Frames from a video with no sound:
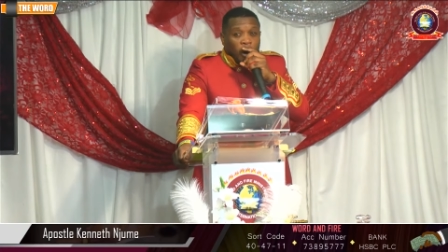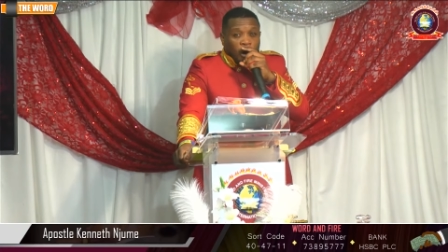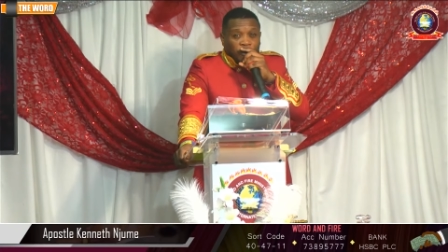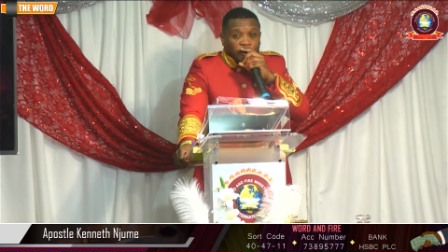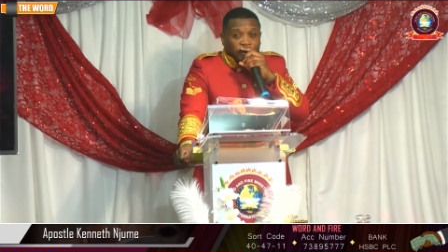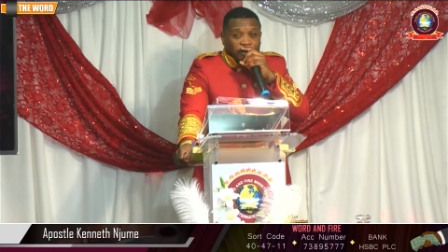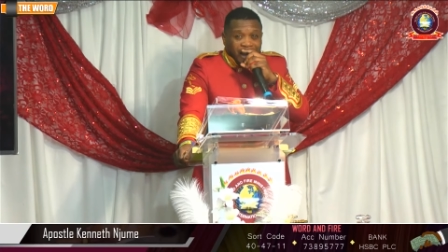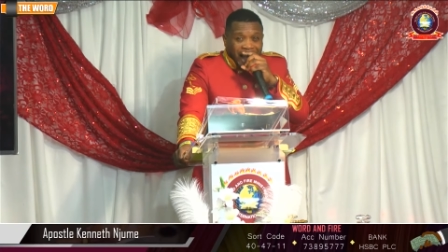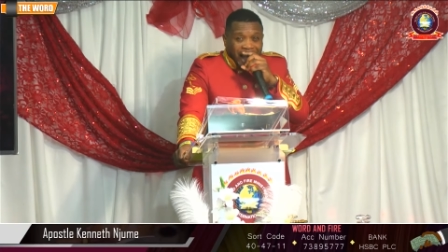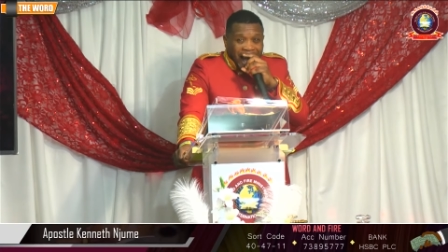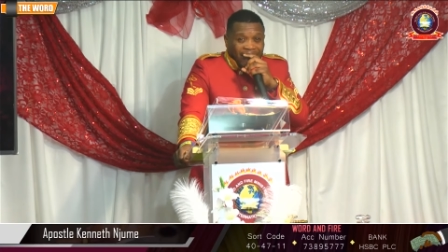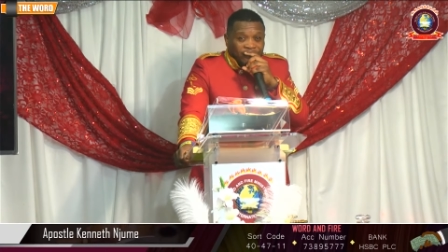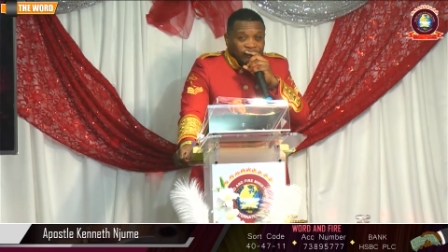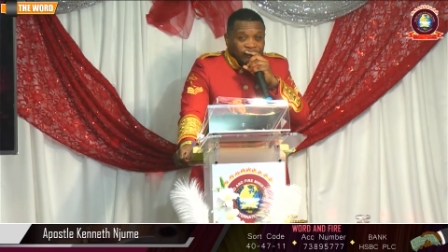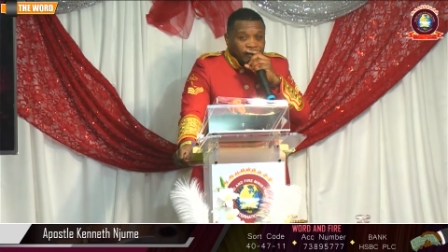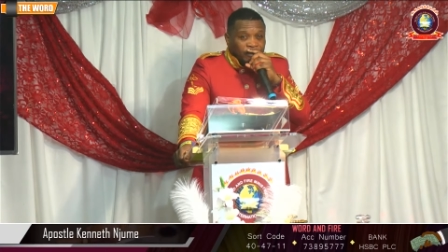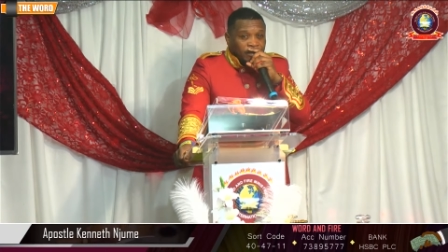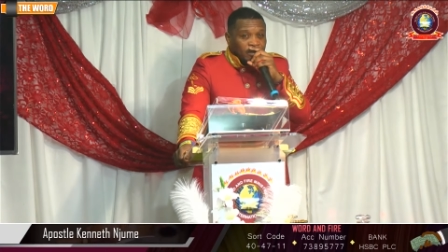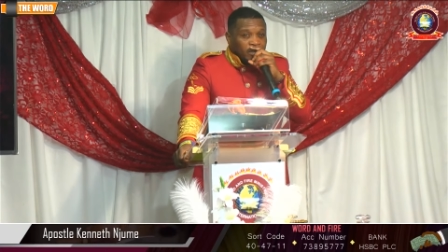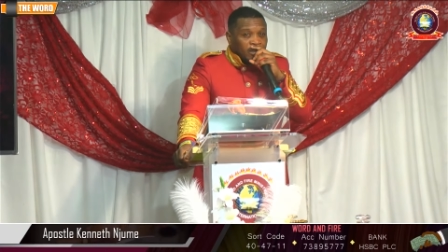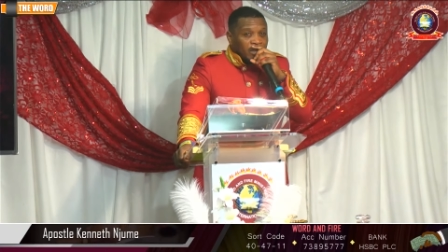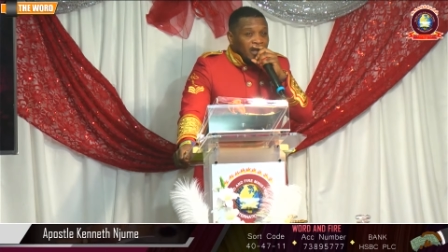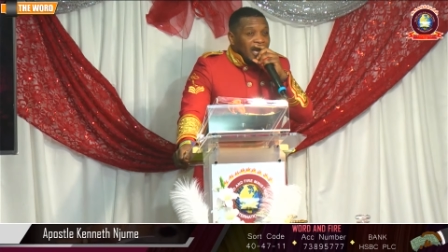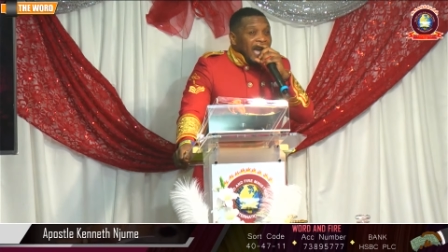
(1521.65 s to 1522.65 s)
of life,
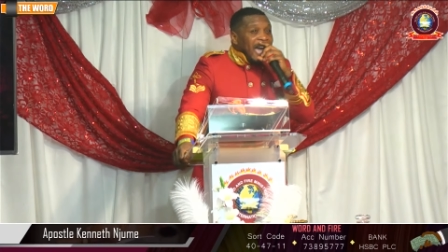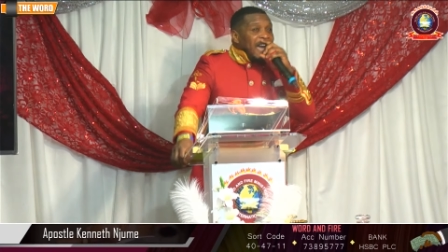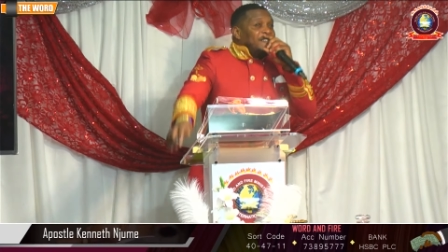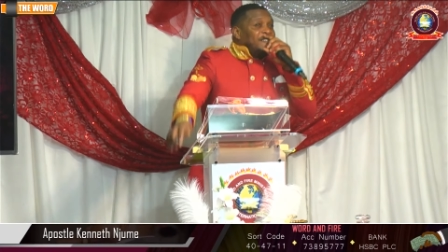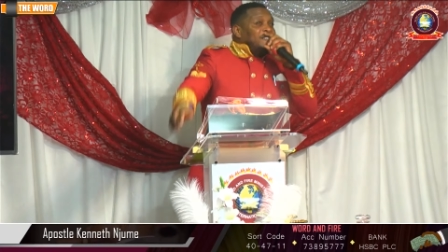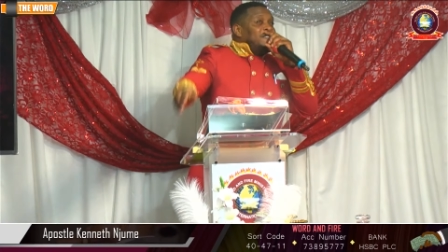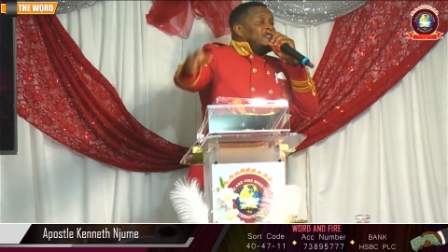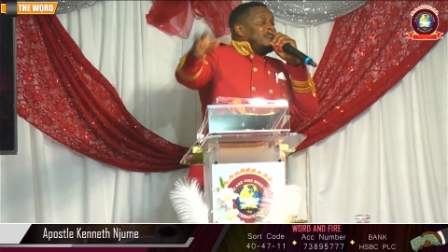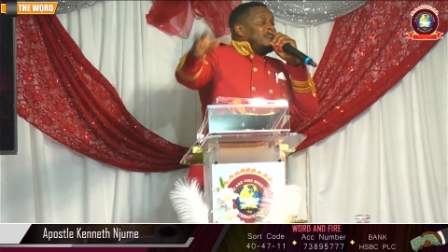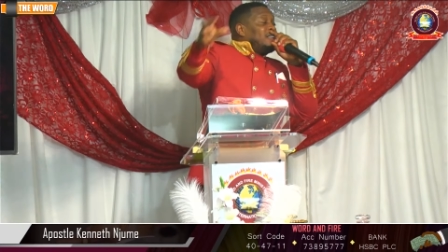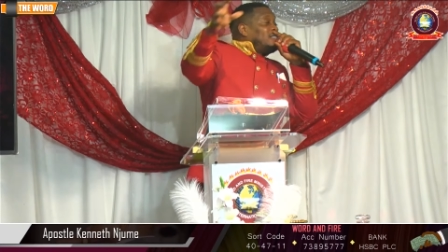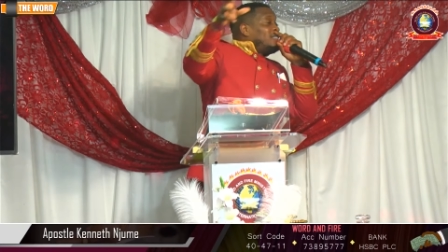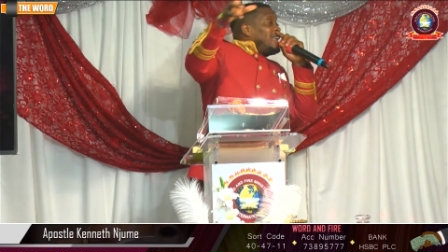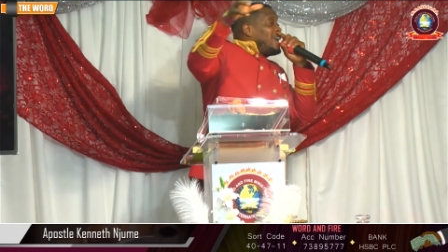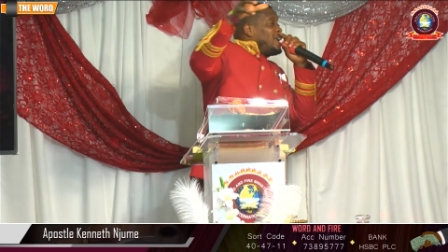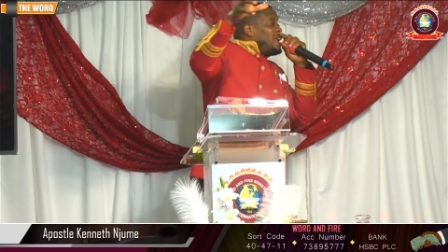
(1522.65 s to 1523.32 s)
everything